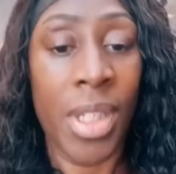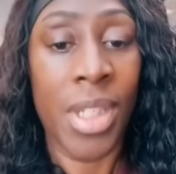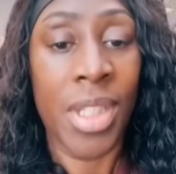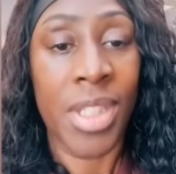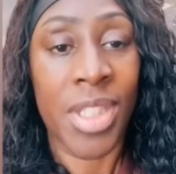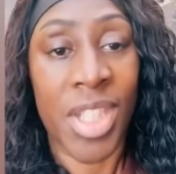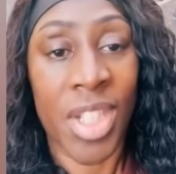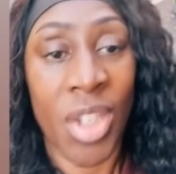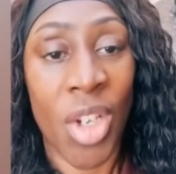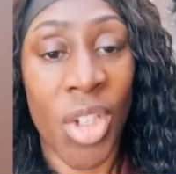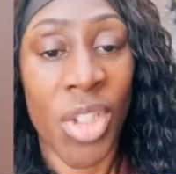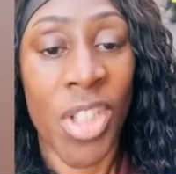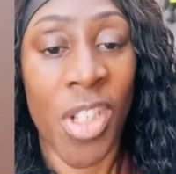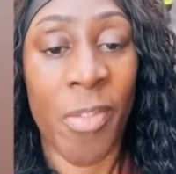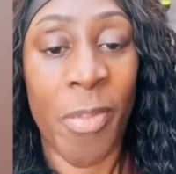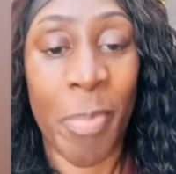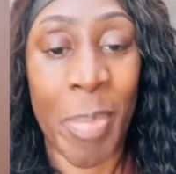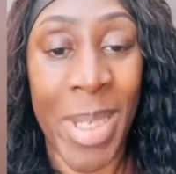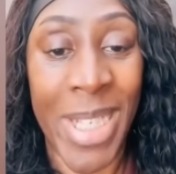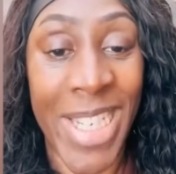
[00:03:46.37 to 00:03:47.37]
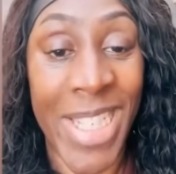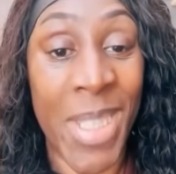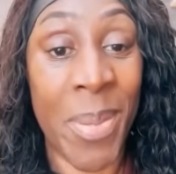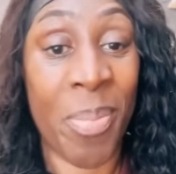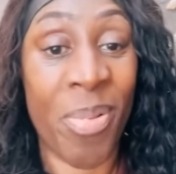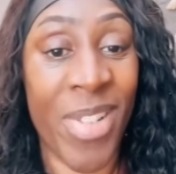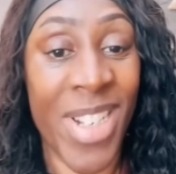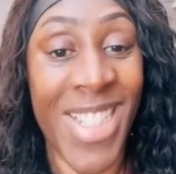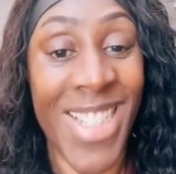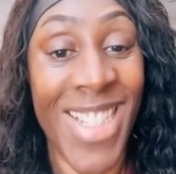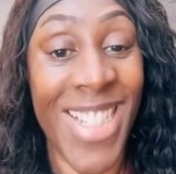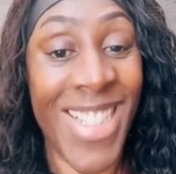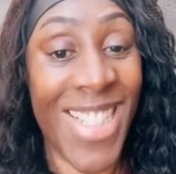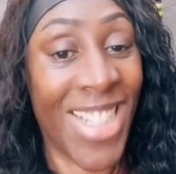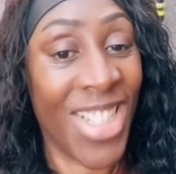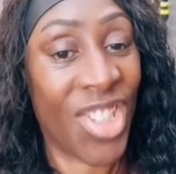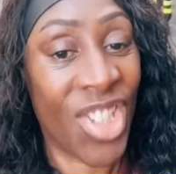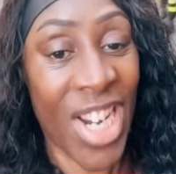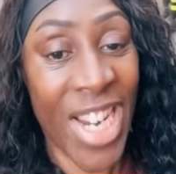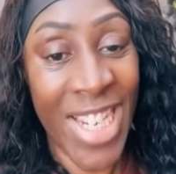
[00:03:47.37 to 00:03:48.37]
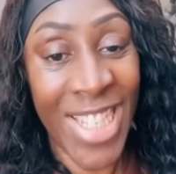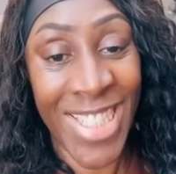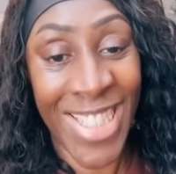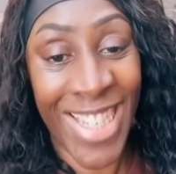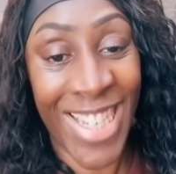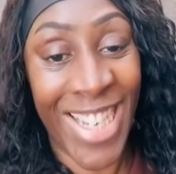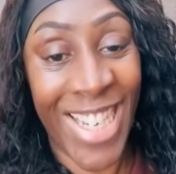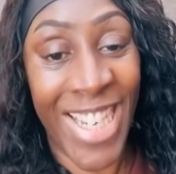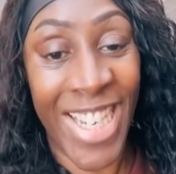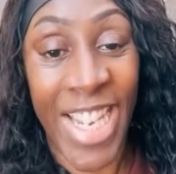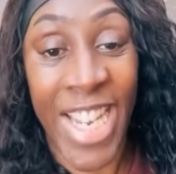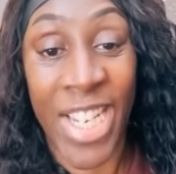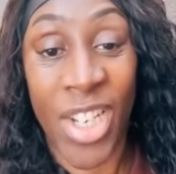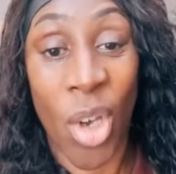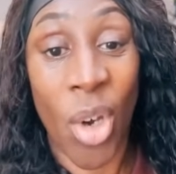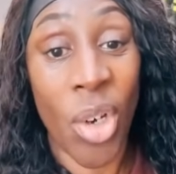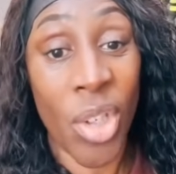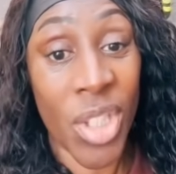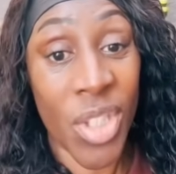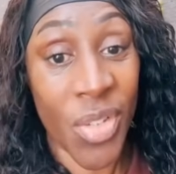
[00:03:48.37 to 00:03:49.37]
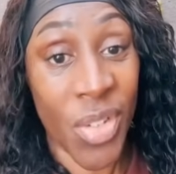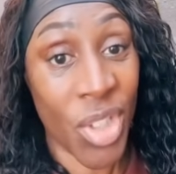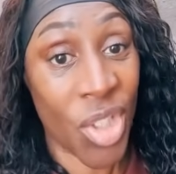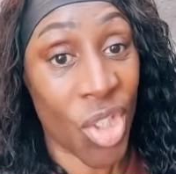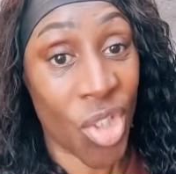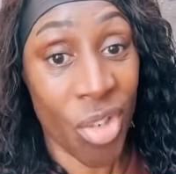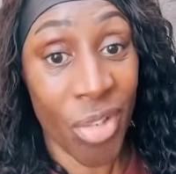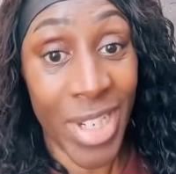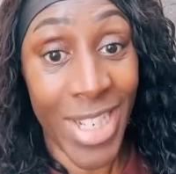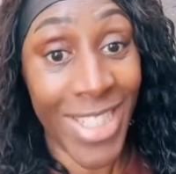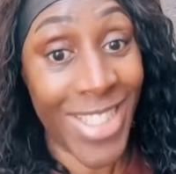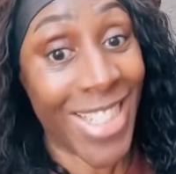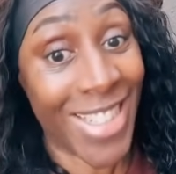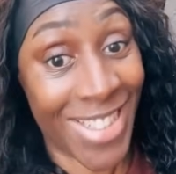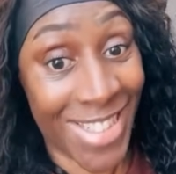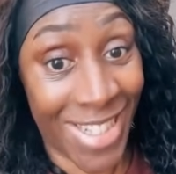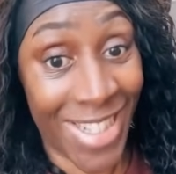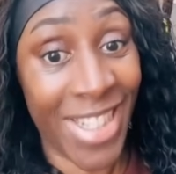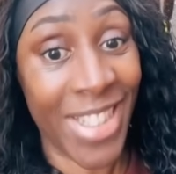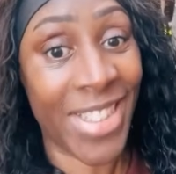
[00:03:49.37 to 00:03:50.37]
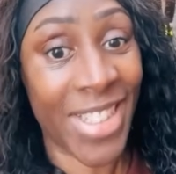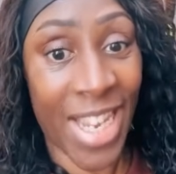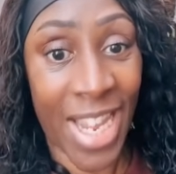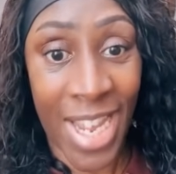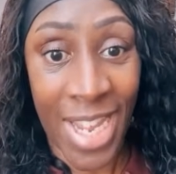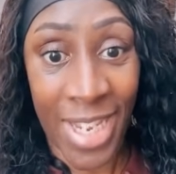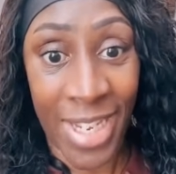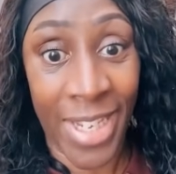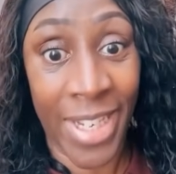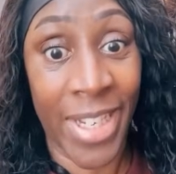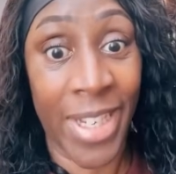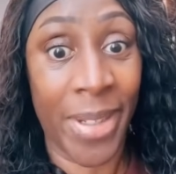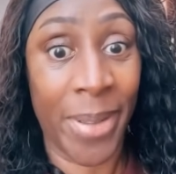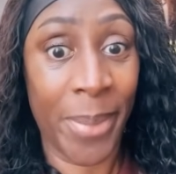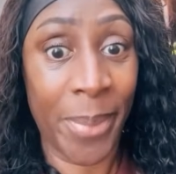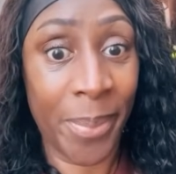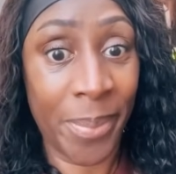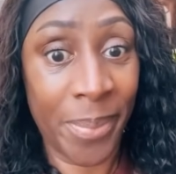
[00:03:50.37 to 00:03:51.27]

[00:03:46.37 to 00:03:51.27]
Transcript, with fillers: So lots of police presence at JD in Oxford Street today.